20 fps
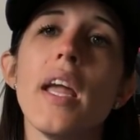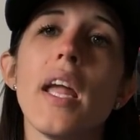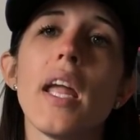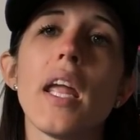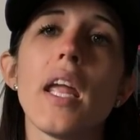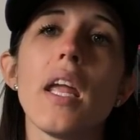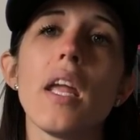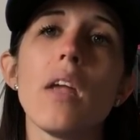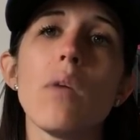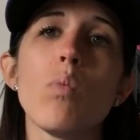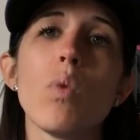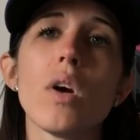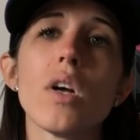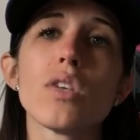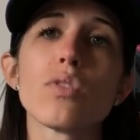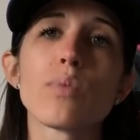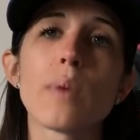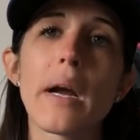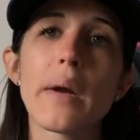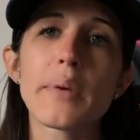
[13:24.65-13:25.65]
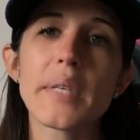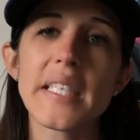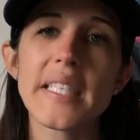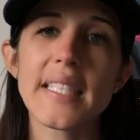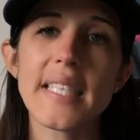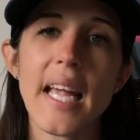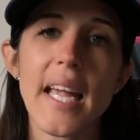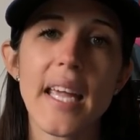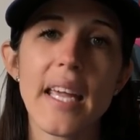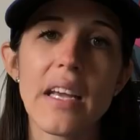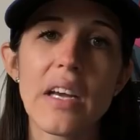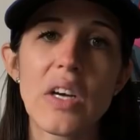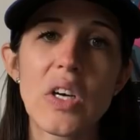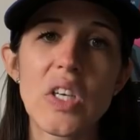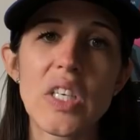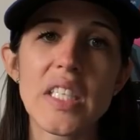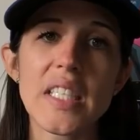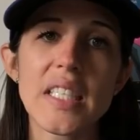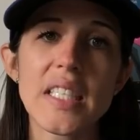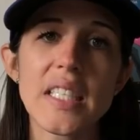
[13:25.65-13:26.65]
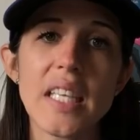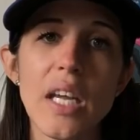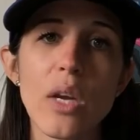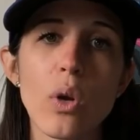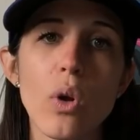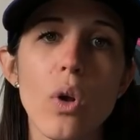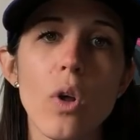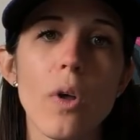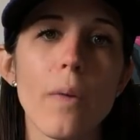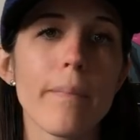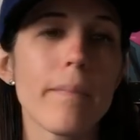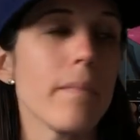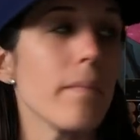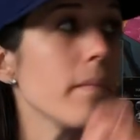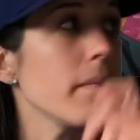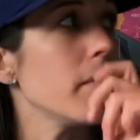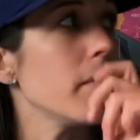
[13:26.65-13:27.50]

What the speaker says: he was rounding second on a single,